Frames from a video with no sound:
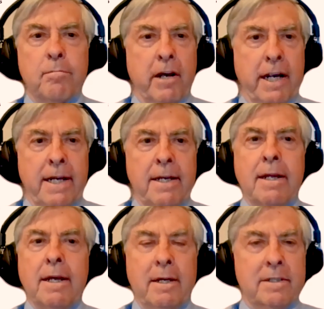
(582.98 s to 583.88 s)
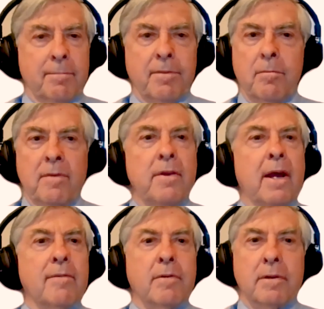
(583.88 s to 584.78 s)
the brain something we've
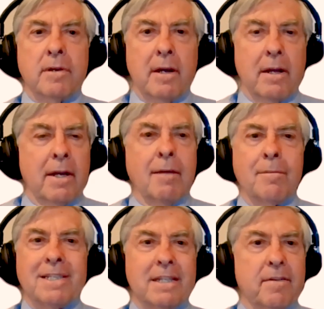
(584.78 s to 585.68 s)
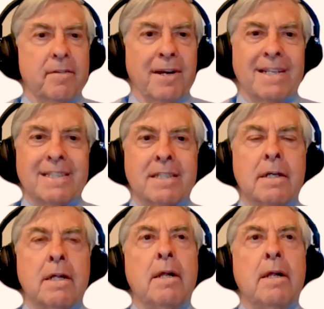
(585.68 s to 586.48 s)
never done in MECFS.